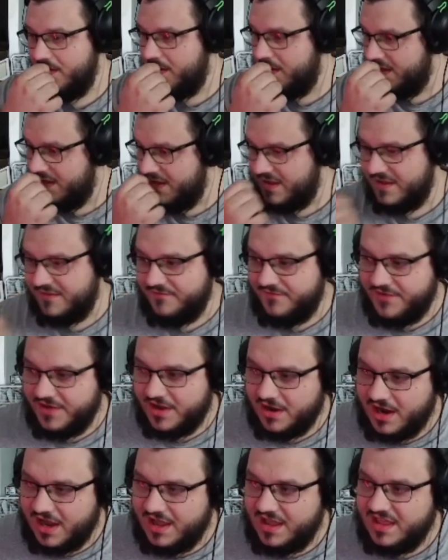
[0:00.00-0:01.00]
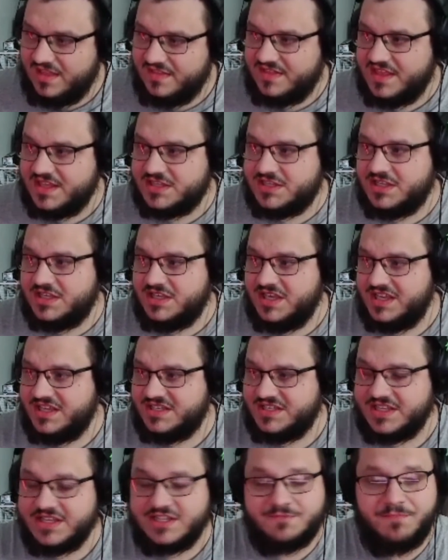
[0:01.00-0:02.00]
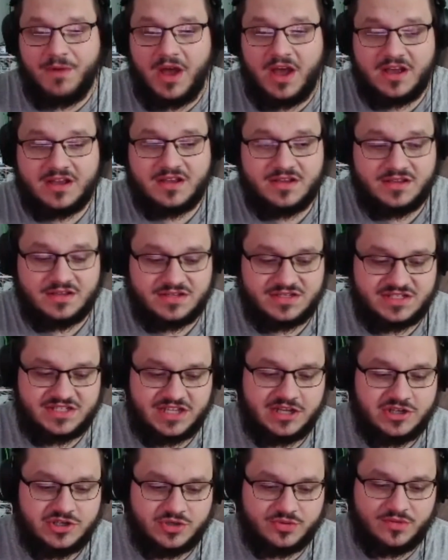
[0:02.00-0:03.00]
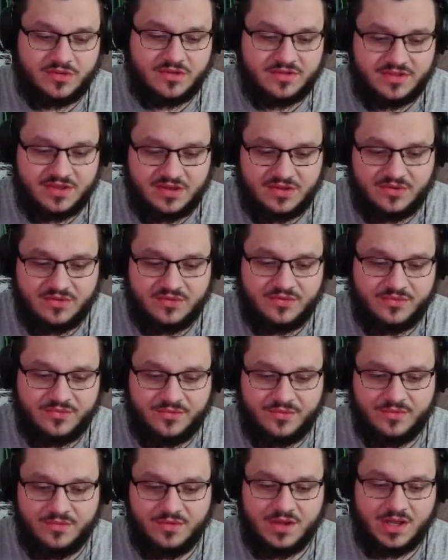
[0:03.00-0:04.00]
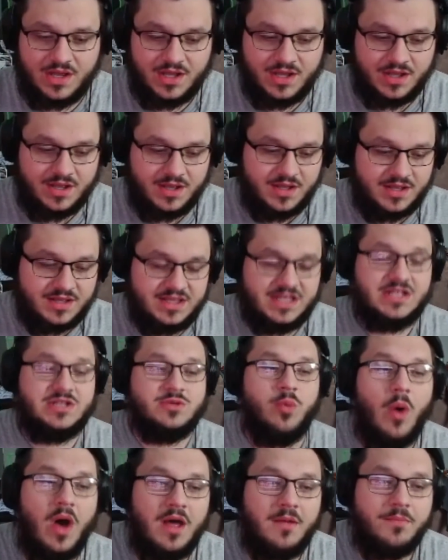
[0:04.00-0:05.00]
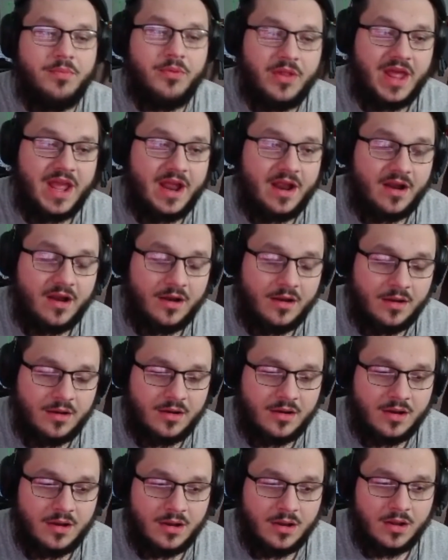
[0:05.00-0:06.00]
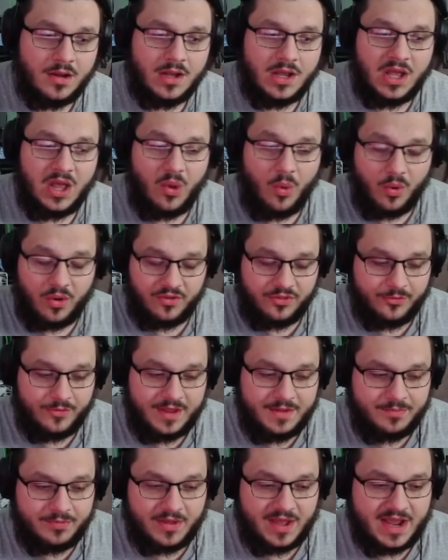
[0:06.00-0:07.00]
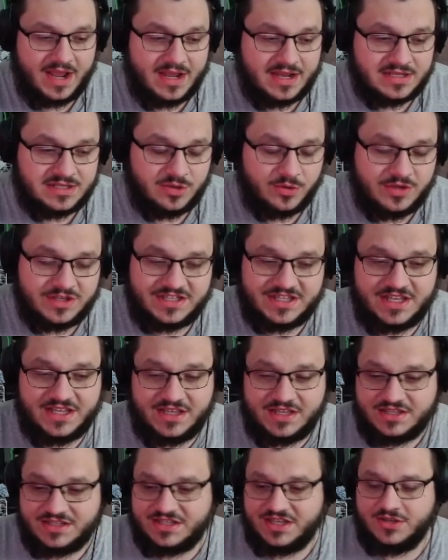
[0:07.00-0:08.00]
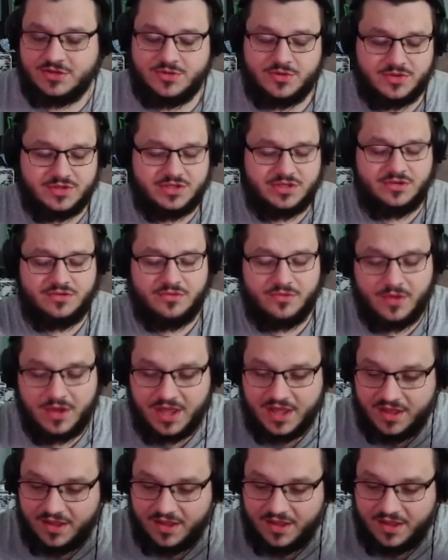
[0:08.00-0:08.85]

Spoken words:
You can figure out if this bug central to this one player or 3 players, or is it central to